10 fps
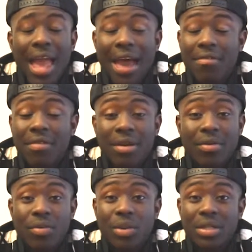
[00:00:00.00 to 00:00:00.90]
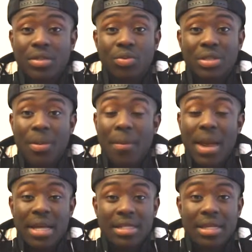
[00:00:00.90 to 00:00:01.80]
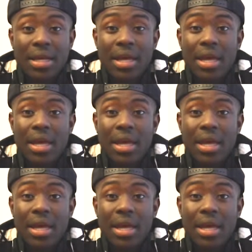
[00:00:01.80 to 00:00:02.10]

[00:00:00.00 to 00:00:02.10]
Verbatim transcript: heaven was, was amazing